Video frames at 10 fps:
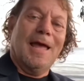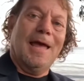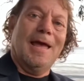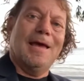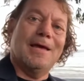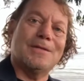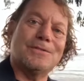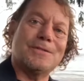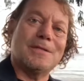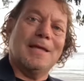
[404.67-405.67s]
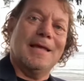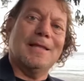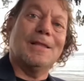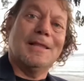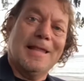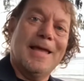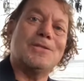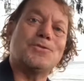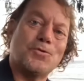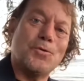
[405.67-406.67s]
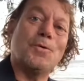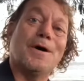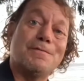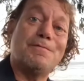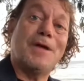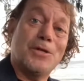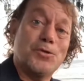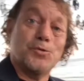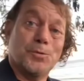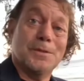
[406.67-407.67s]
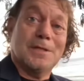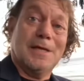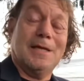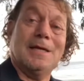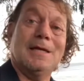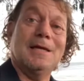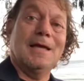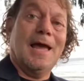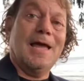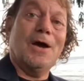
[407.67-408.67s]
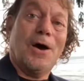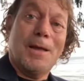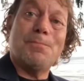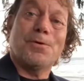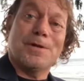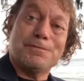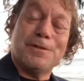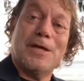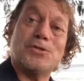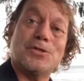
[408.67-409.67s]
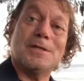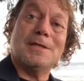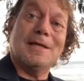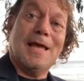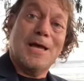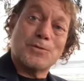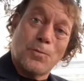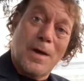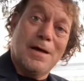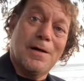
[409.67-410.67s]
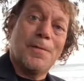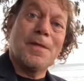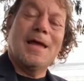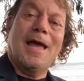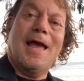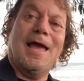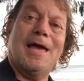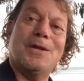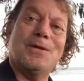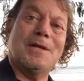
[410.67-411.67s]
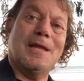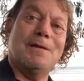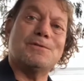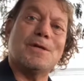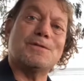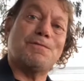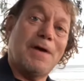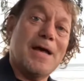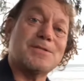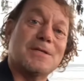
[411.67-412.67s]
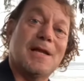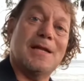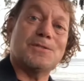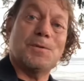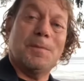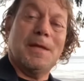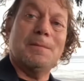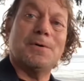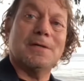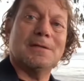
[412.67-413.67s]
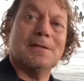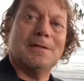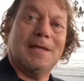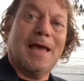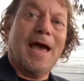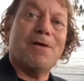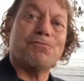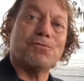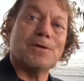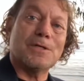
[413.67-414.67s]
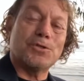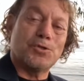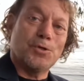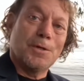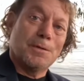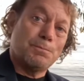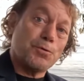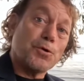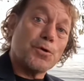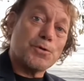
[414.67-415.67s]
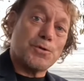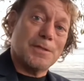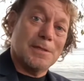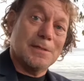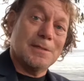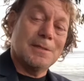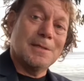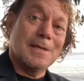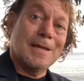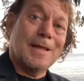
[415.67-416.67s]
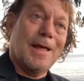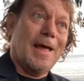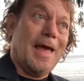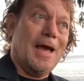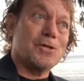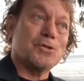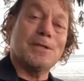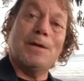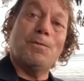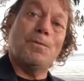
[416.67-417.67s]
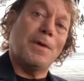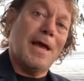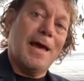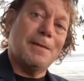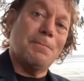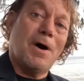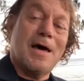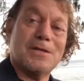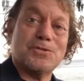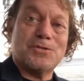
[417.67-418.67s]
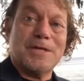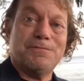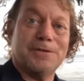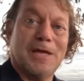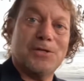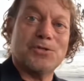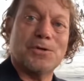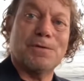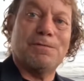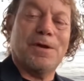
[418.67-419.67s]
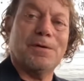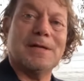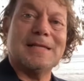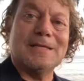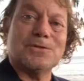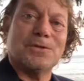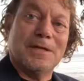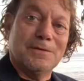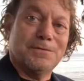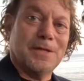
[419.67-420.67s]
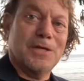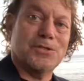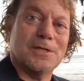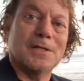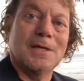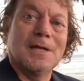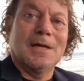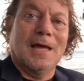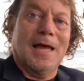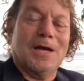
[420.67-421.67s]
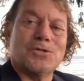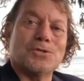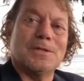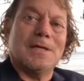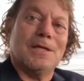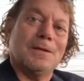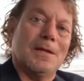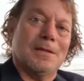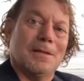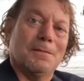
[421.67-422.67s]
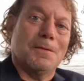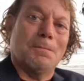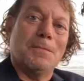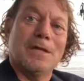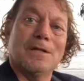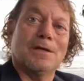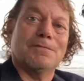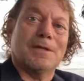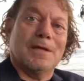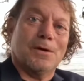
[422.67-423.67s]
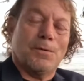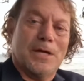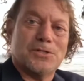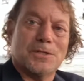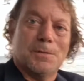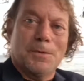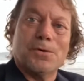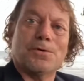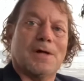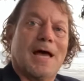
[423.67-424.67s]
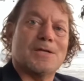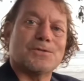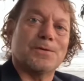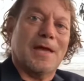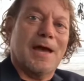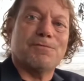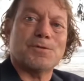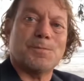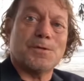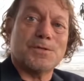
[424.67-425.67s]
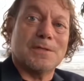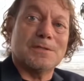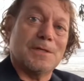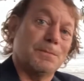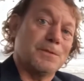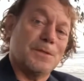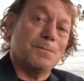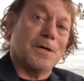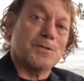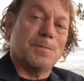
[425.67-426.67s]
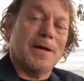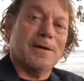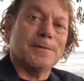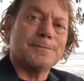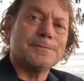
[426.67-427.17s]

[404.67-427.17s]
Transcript: And it led to eventually a hyperinflation as well. And it's fascinating to me, but the average person, actually, when we had modest deflation or very little inflation, actually the middle of the equation, the middle class or the average person did much better.